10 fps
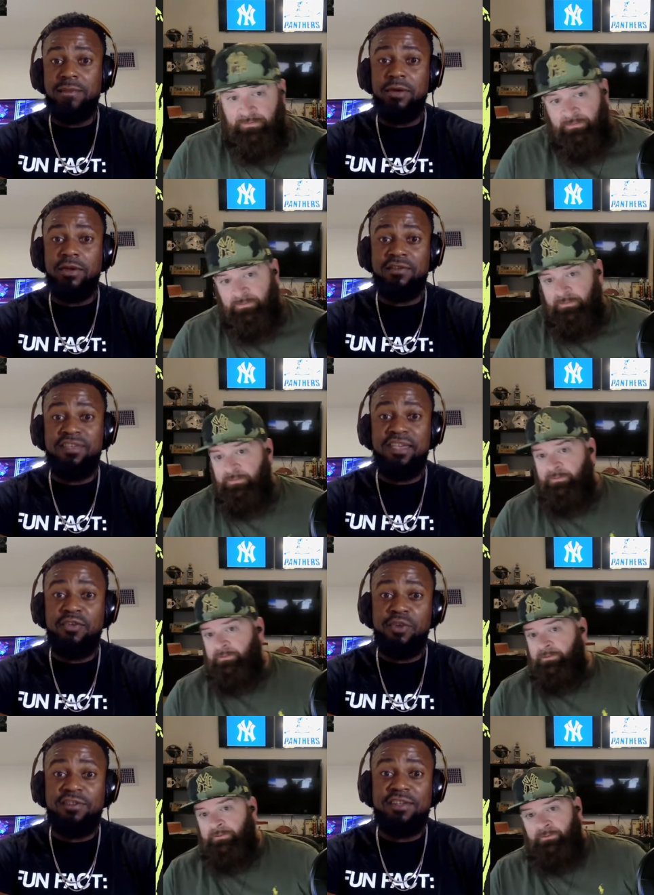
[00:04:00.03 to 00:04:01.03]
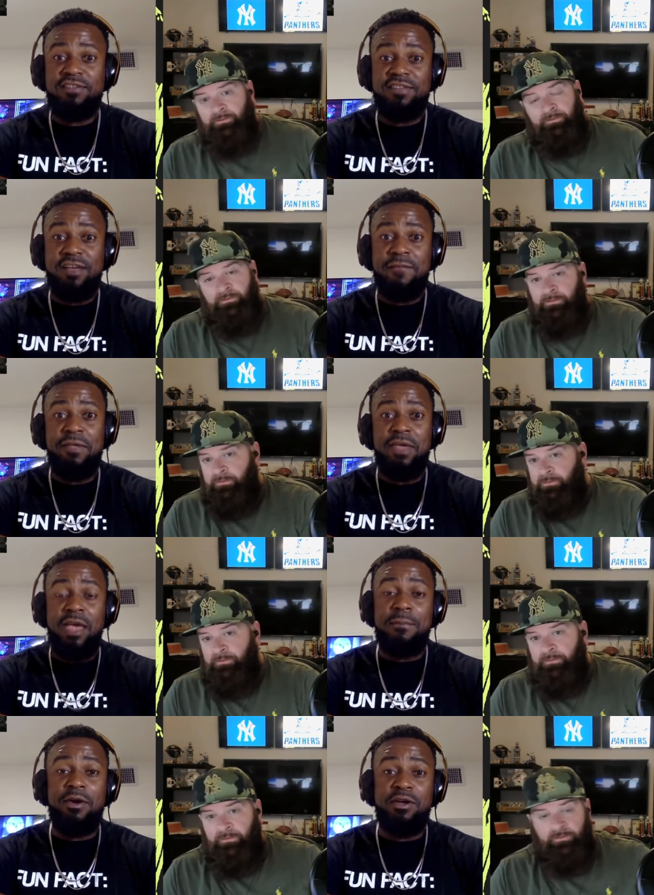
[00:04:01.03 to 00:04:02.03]
Speaker 1: be on his Tee Grizzley stuff
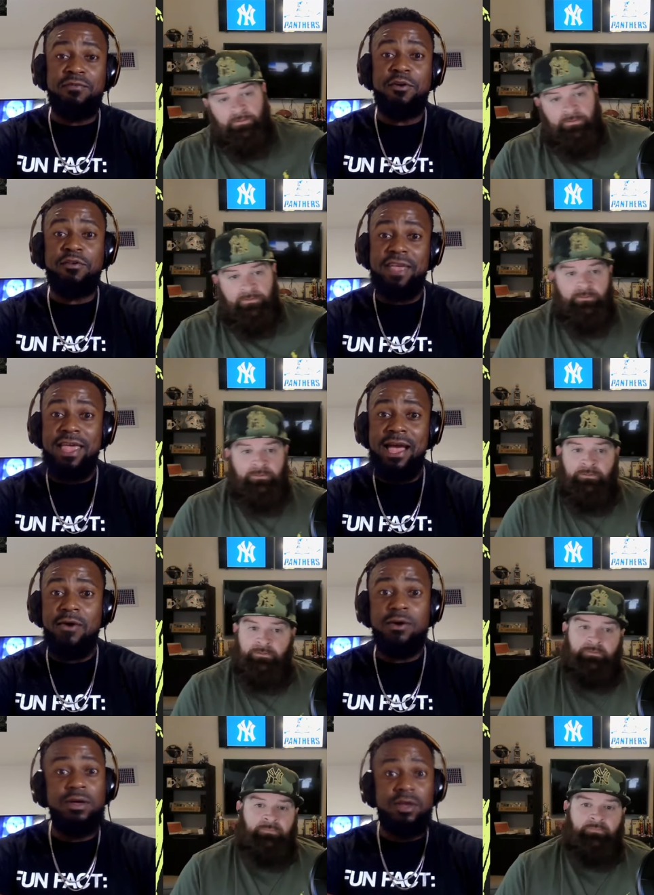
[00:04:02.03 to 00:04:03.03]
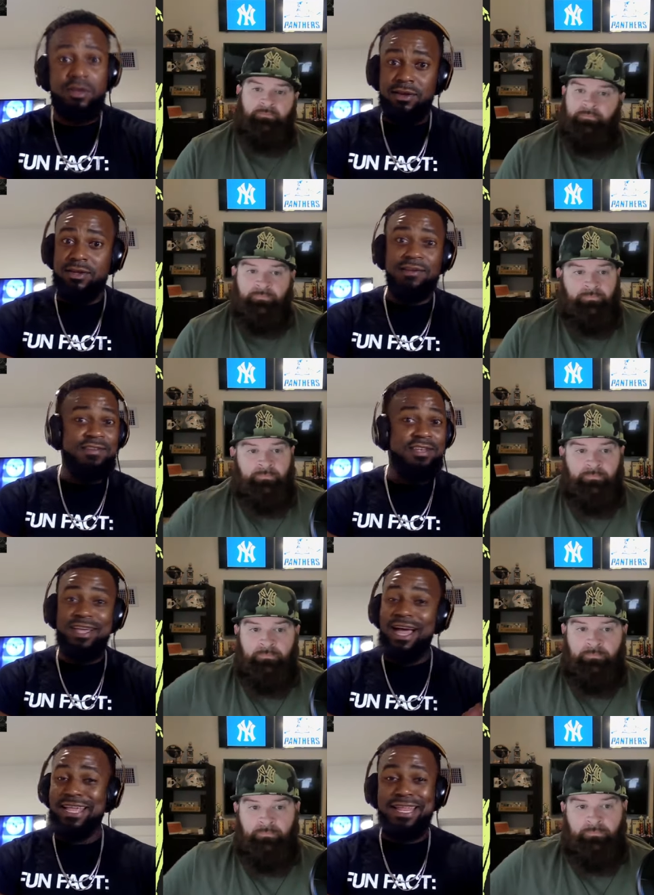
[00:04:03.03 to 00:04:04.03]
and be on his first day out because he
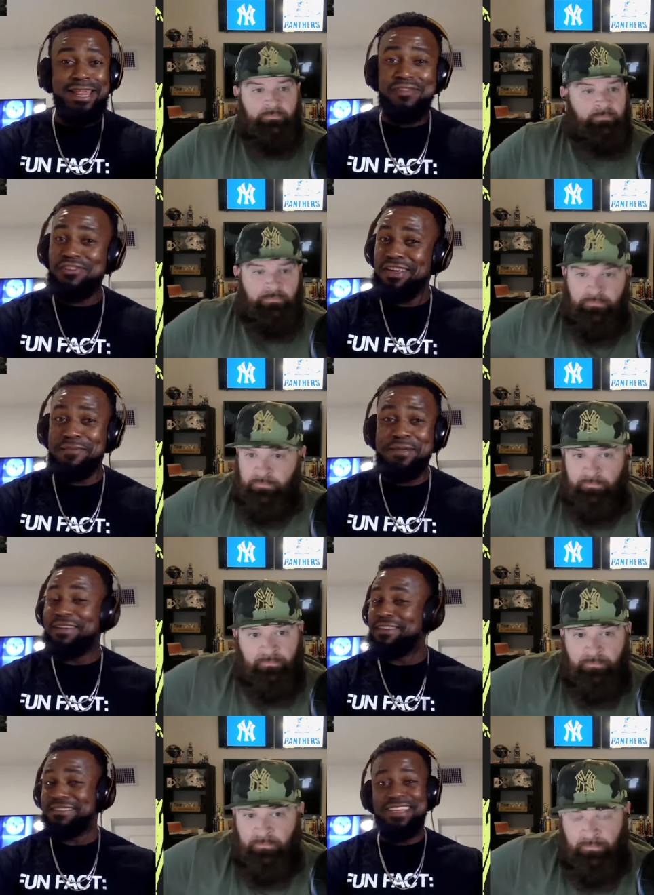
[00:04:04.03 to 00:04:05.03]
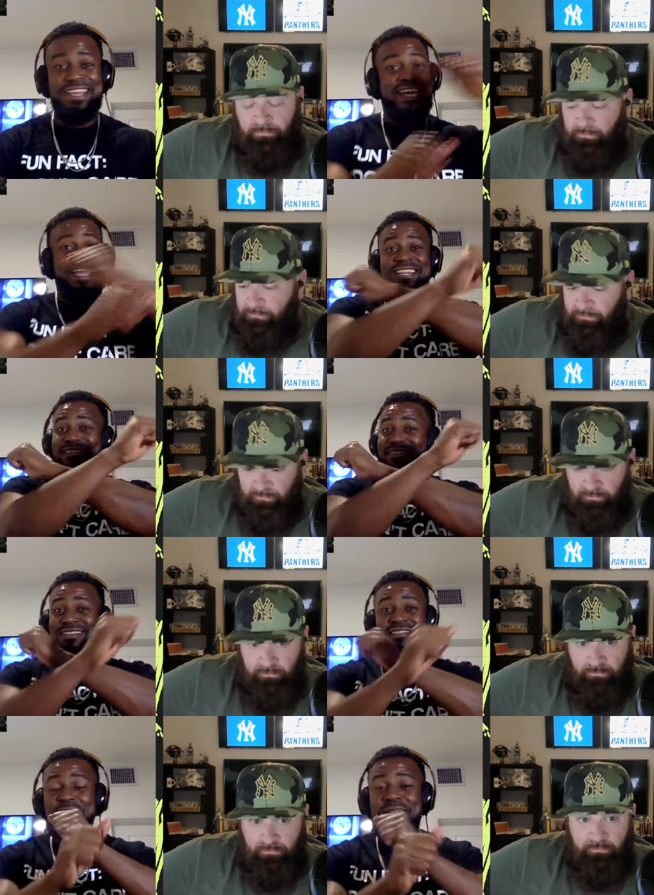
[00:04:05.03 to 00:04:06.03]
got to get out of jail because
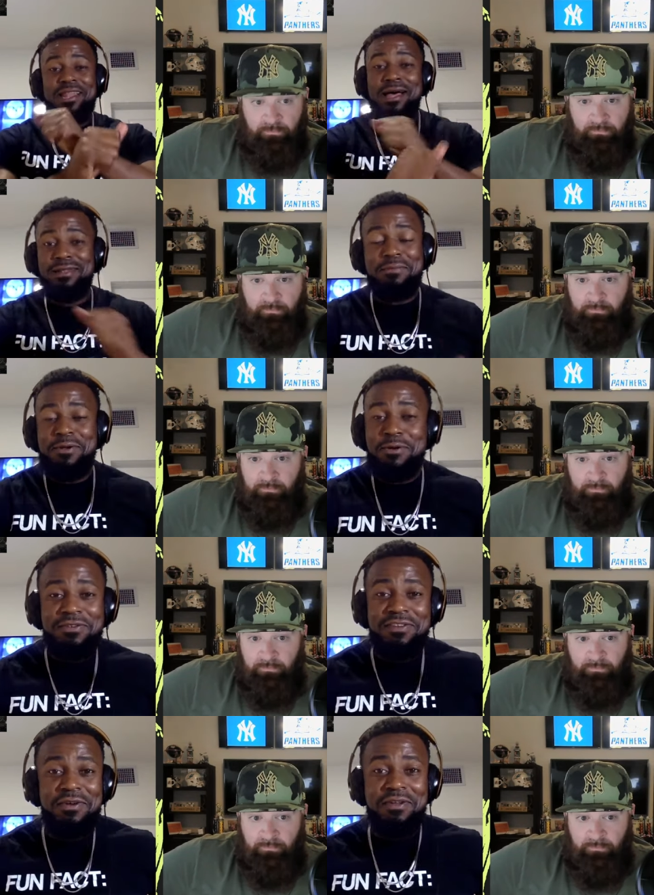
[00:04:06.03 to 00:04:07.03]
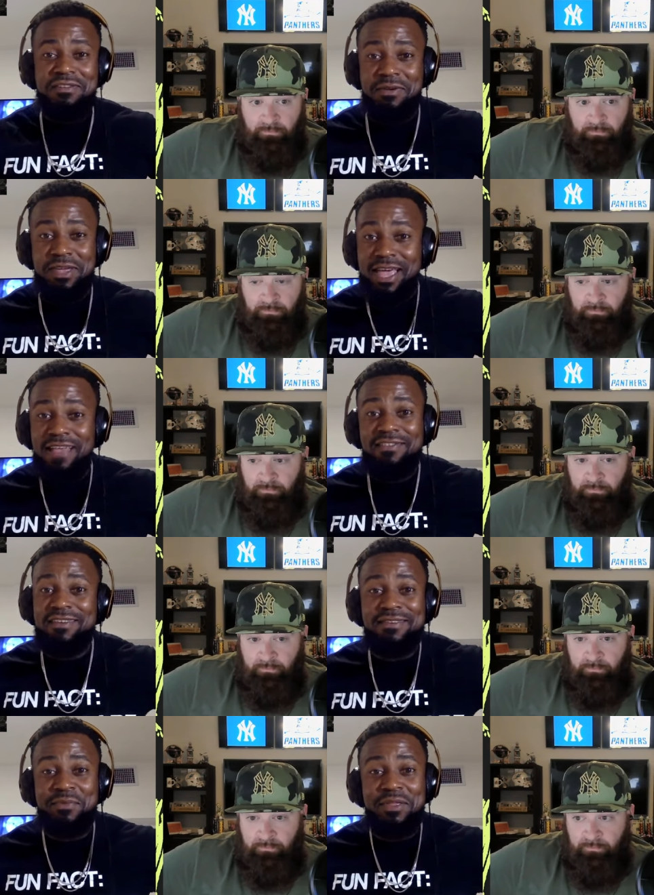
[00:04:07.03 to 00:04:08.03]
it's been locked up the whole series. So he has
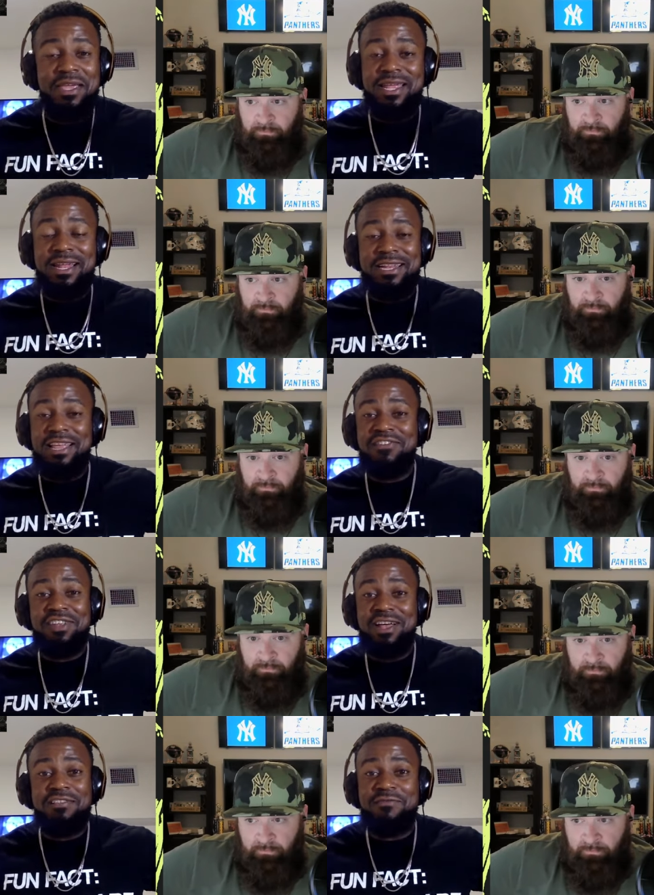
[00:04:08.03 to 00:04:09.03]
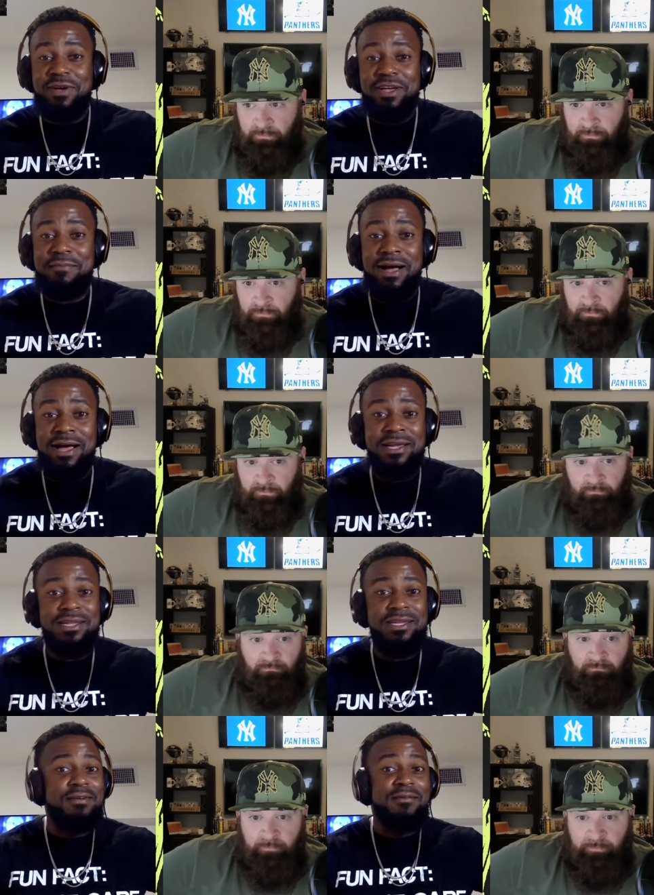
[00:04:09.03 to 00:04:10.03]
to get out that shit out of his fucking mind.
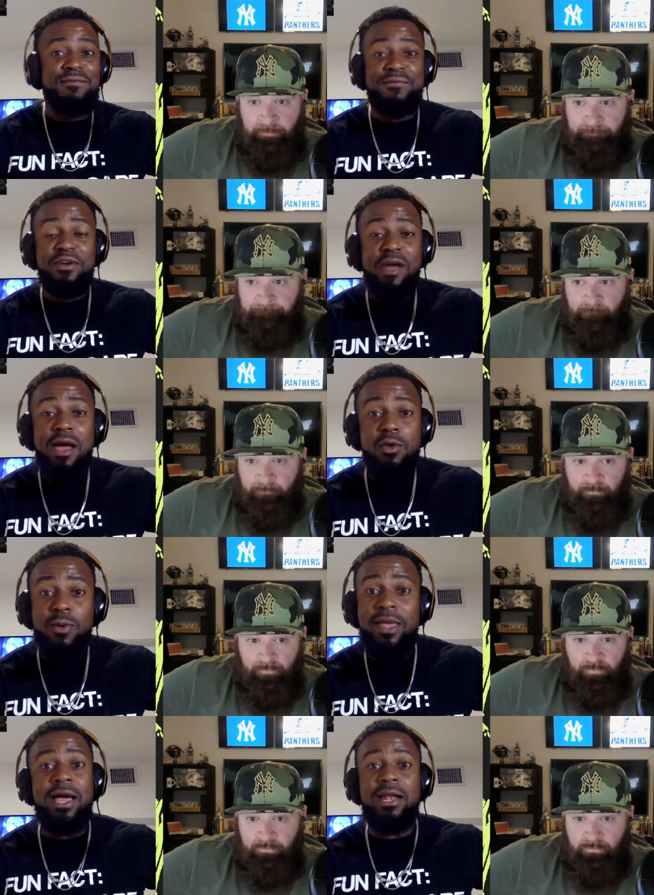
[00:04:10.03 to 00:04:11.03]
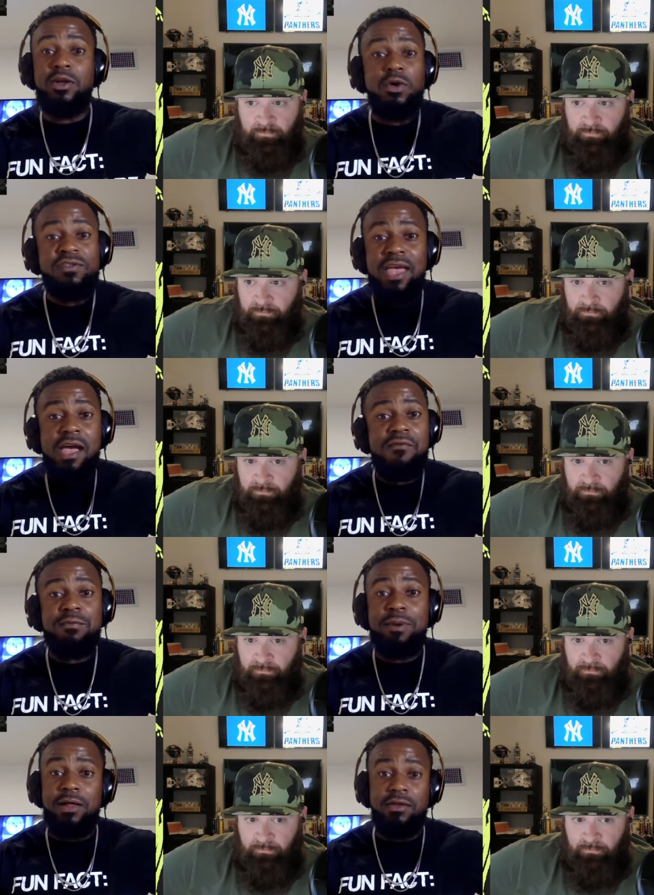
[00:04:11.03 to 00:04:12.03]
Figure out a way. I know his calf is
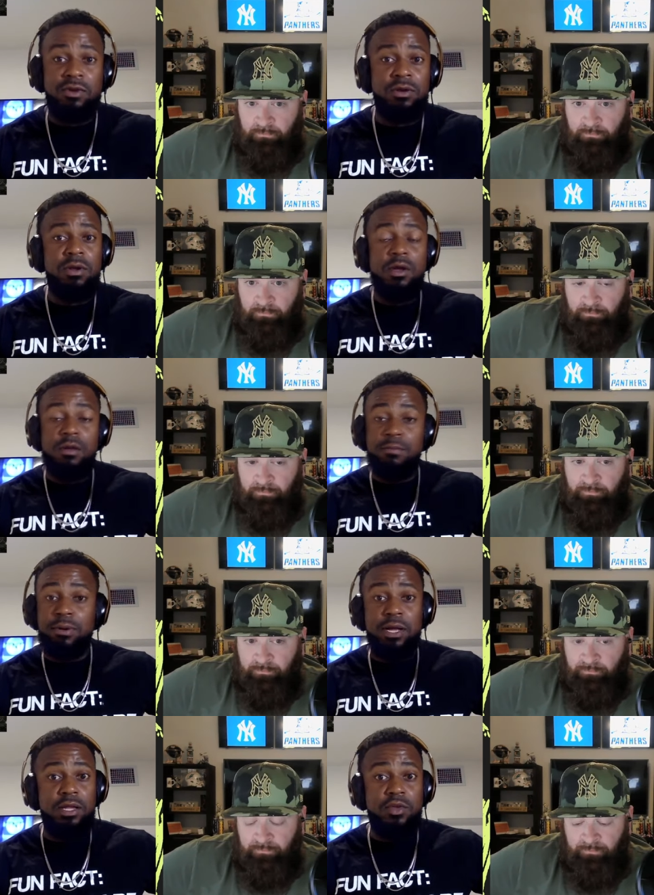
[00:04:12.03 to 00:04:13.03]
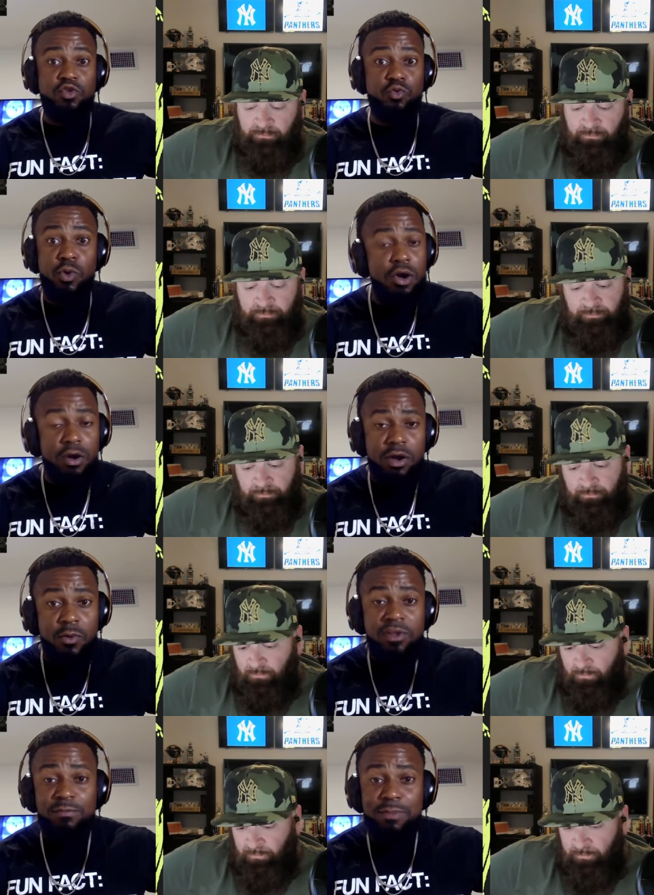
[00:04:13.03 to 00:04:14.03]
bothering but you weren't. It
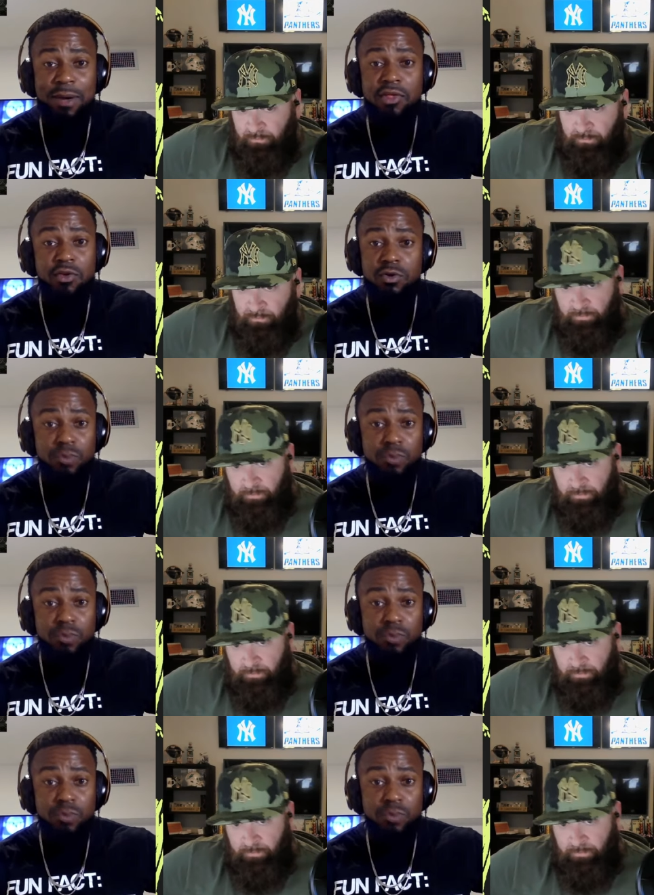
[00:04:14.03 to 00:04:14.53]
wasn't bothering you